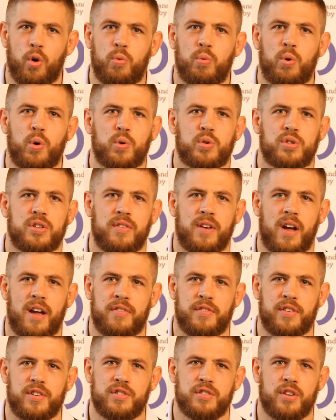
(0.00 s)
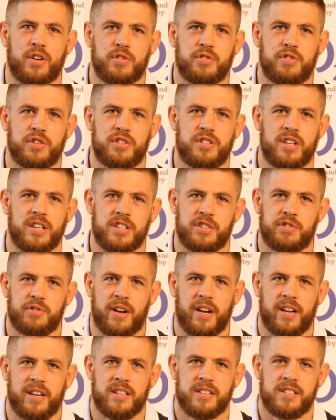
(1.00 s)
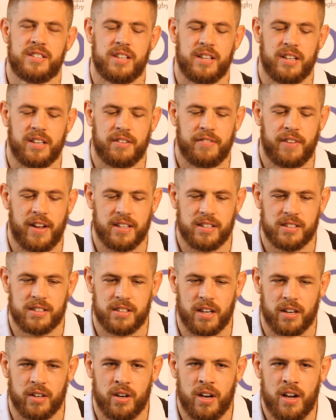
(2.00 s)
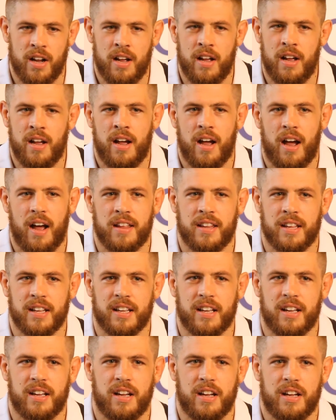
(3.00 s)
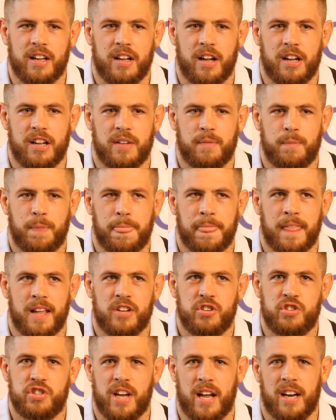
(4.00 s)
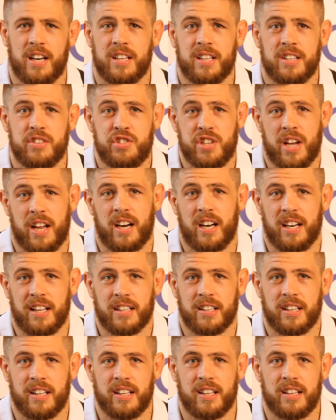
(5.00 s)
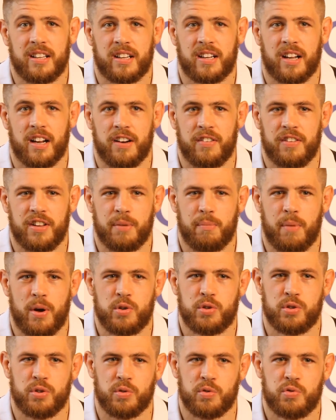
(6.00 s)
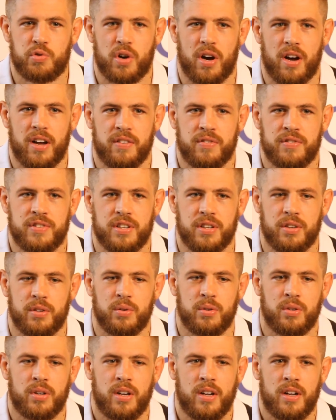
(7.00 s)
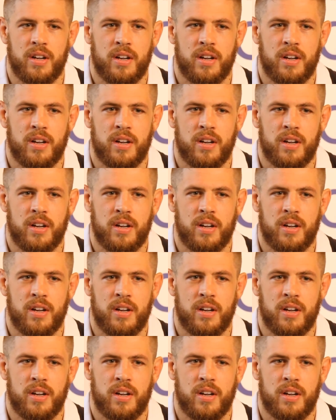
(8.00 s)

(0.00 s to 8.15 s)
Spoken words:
all walks of life. It's not just illustrated in certain events. So I think channeling the kind of the emotional drive to